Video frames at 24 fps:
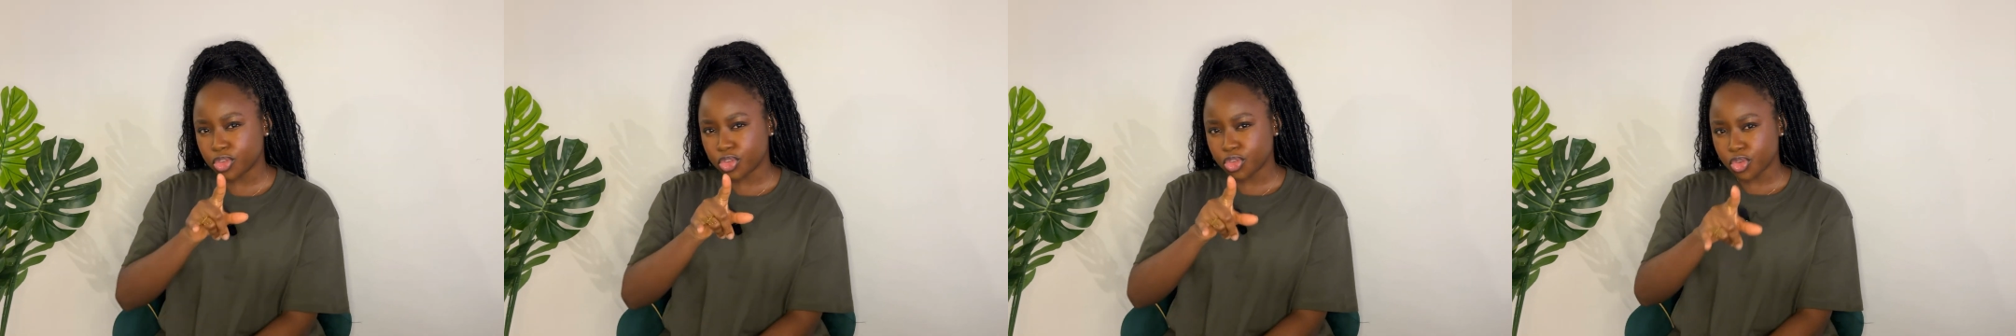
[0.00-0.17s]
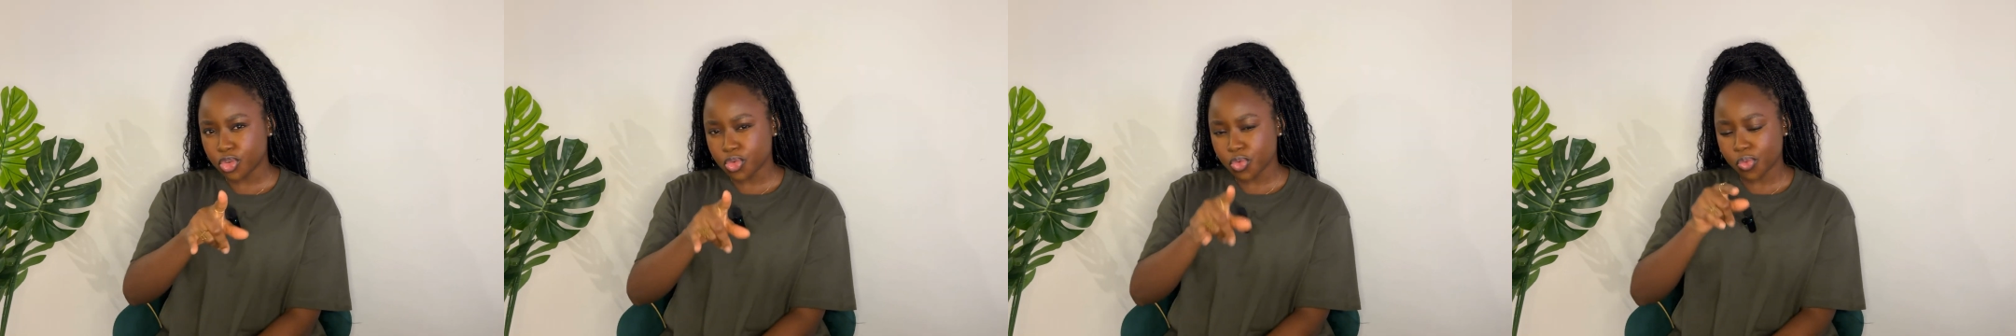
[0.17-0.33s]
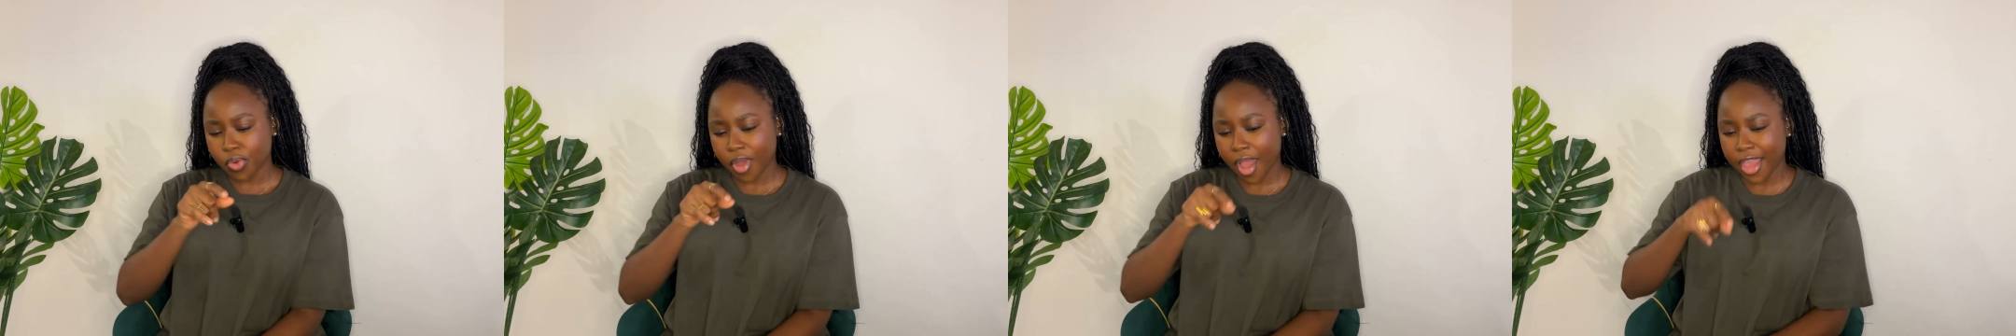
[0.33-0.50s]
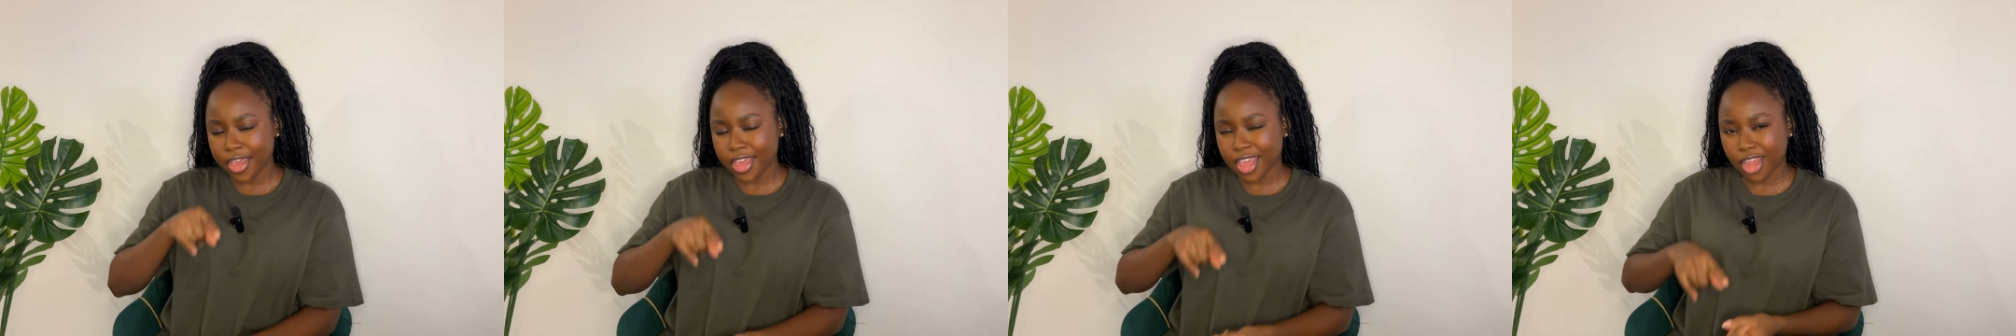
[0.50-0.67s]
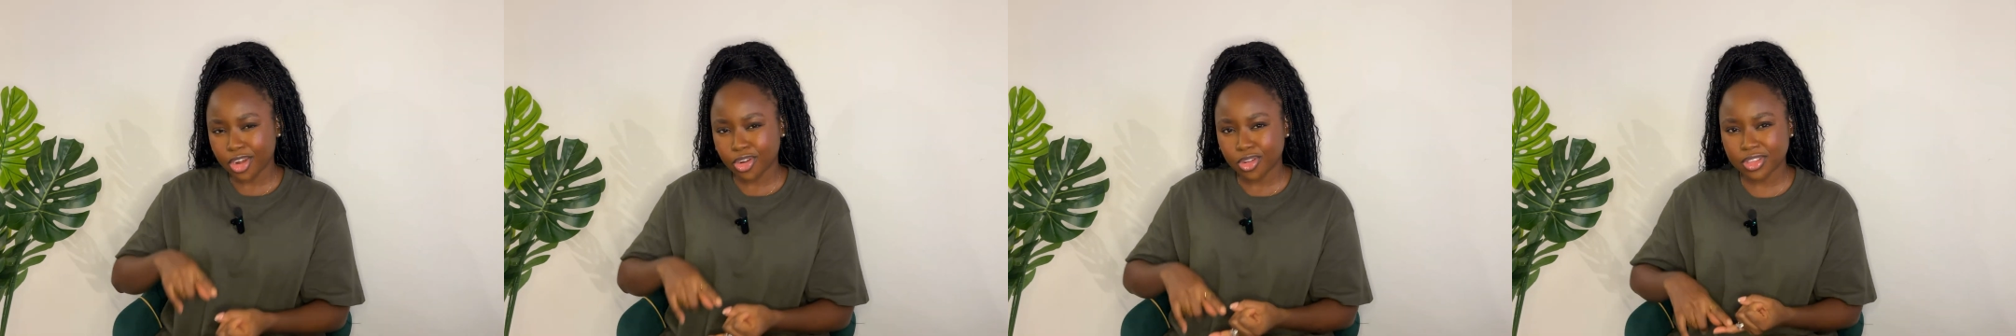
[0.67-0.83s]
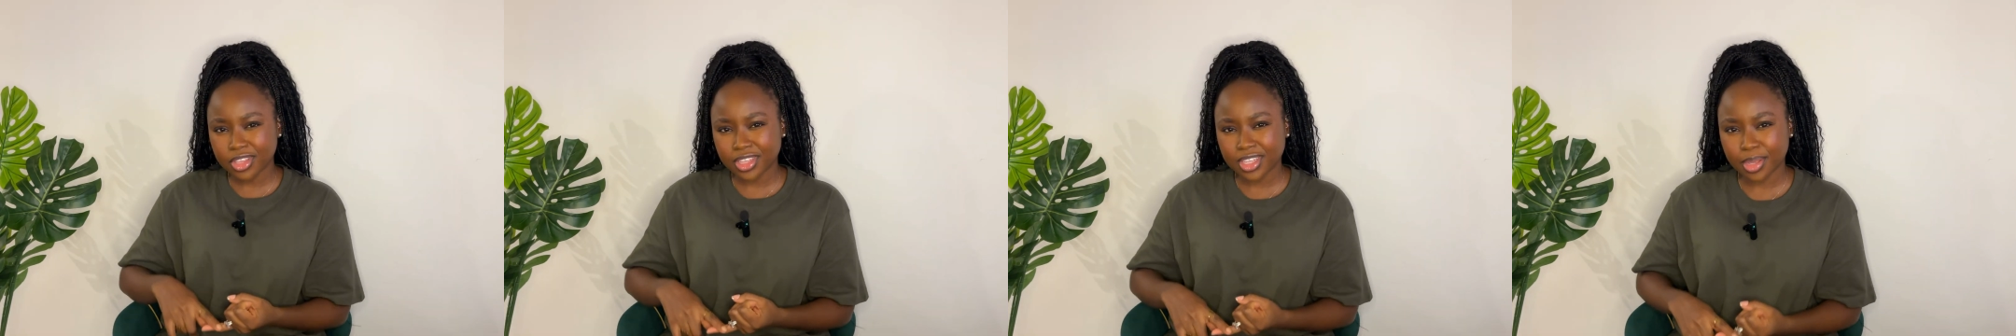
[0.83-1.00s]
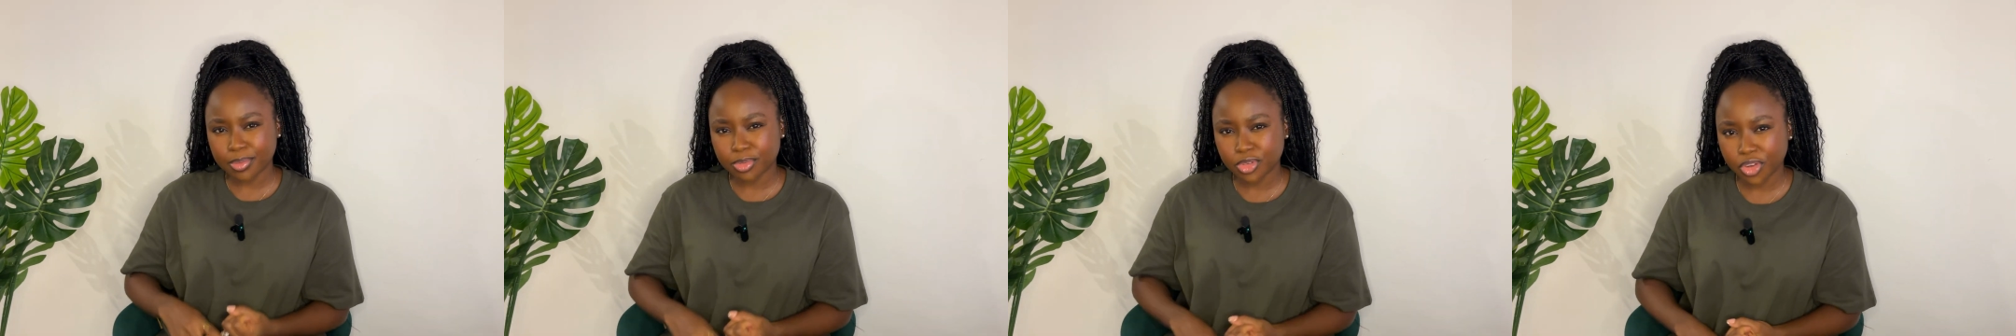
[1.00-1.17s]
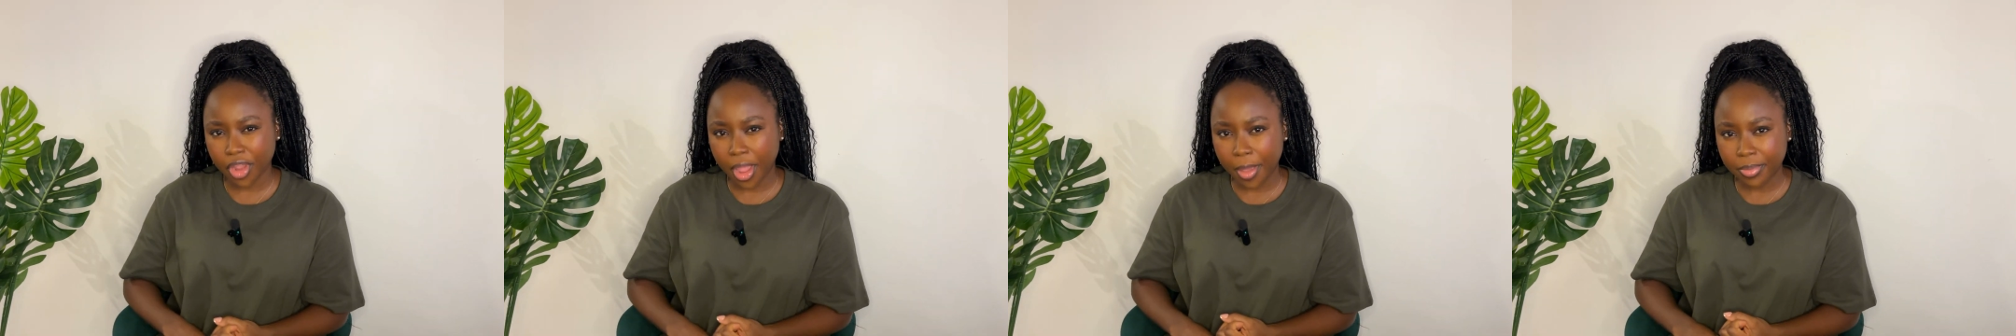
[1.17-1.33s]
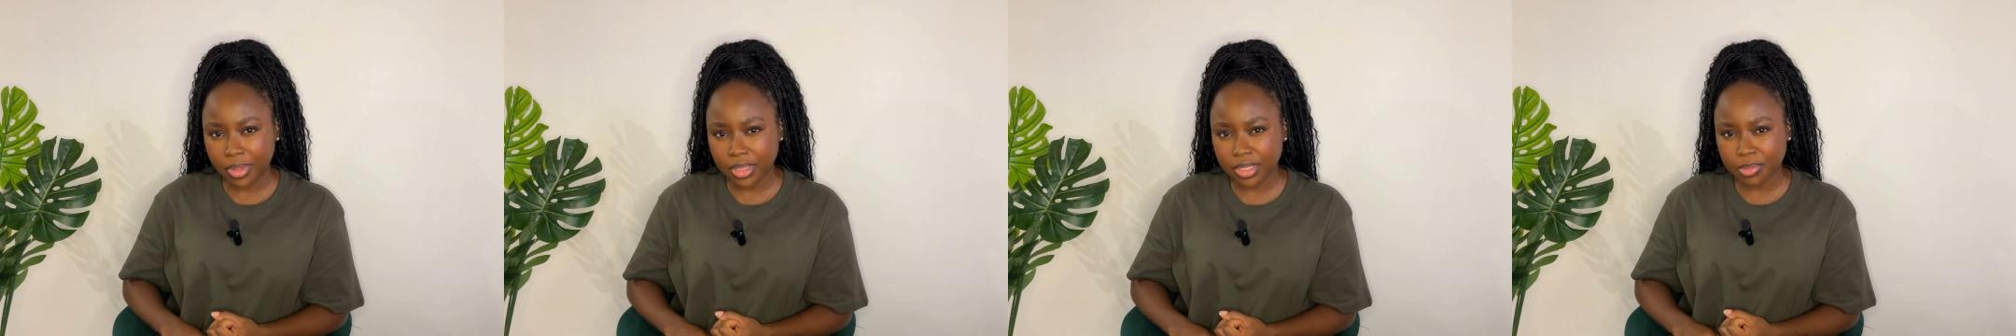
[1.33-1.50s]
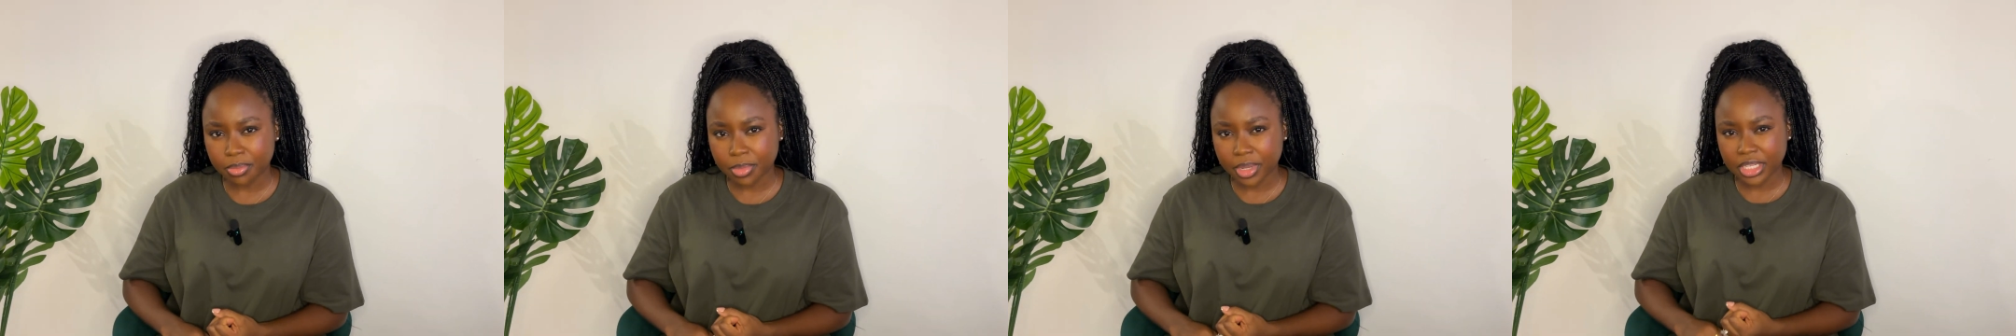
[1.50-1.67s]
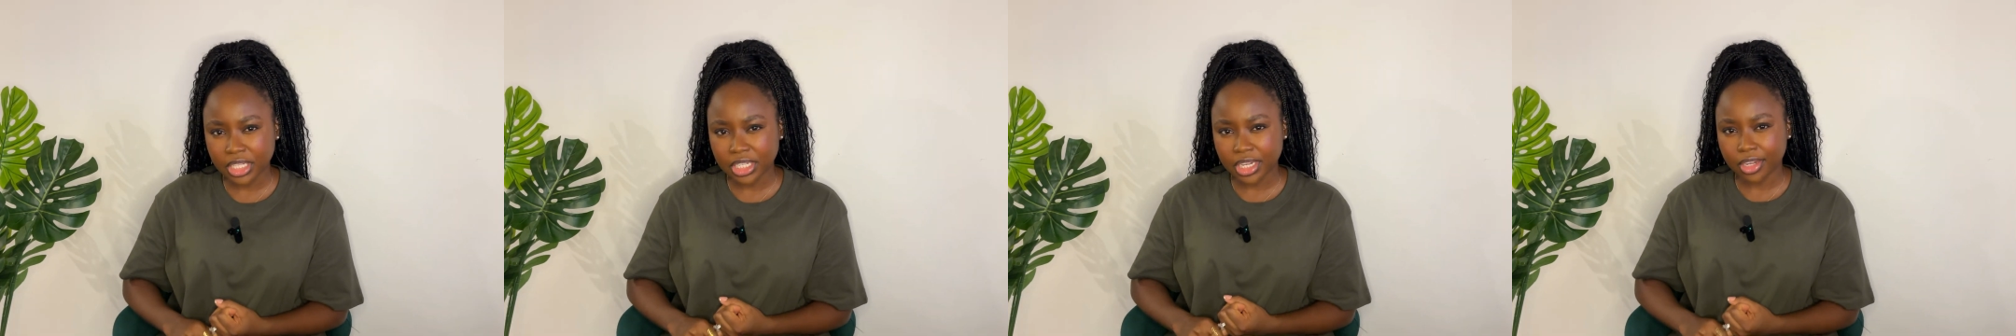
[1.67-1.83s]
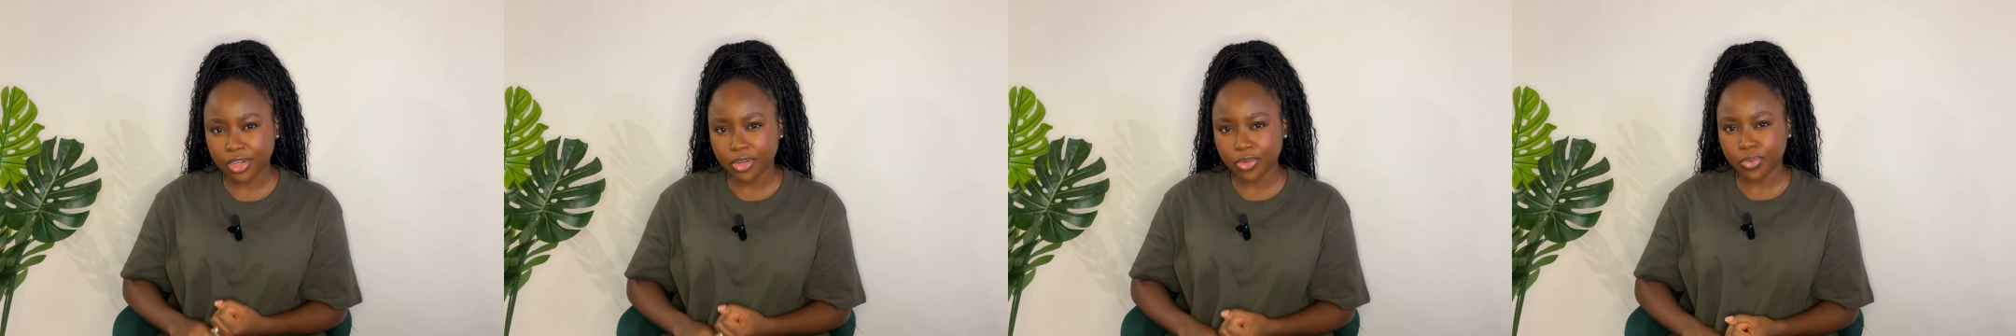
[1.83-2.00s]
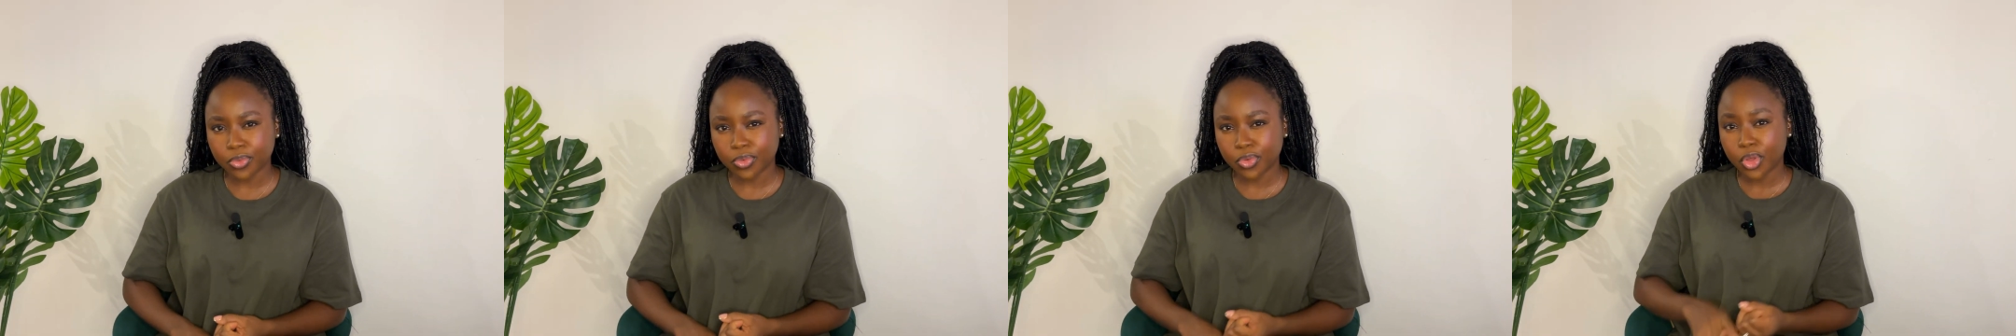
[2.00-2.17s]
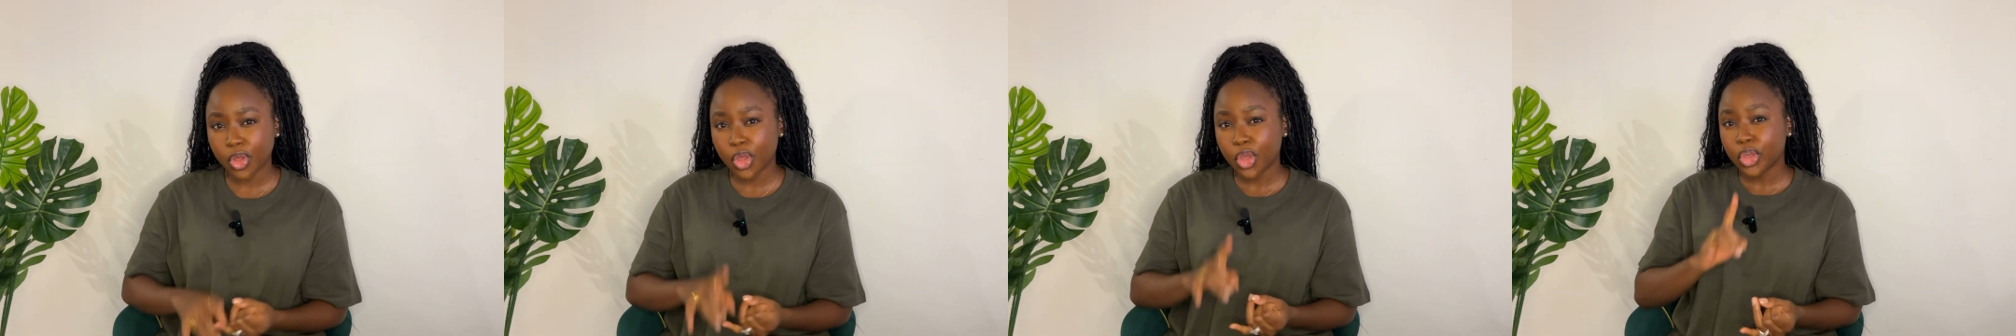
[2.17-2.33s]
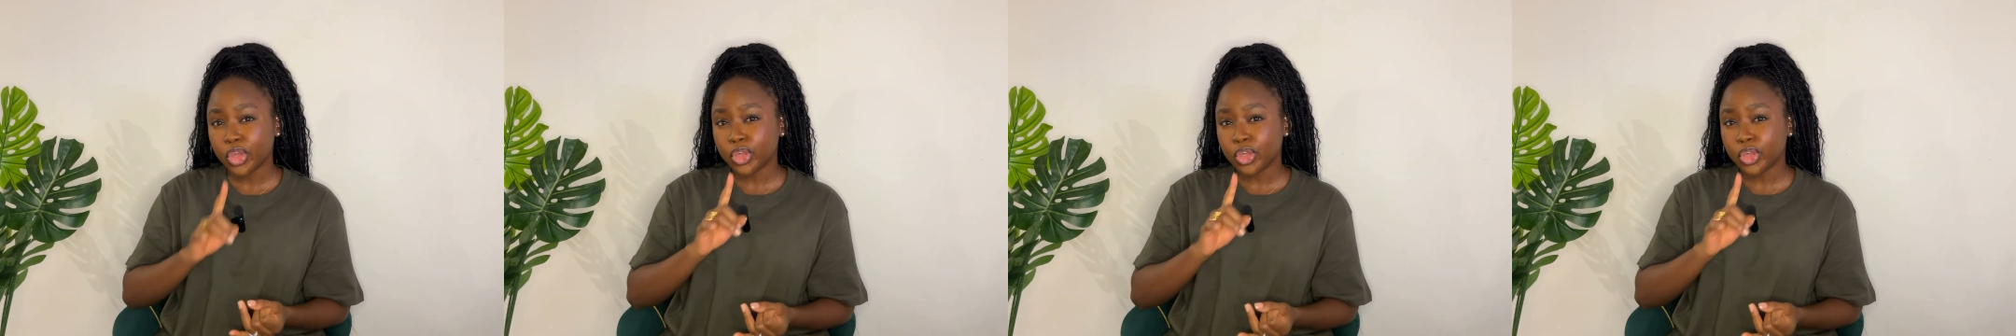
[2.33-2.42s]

you're not subscribing to my channel.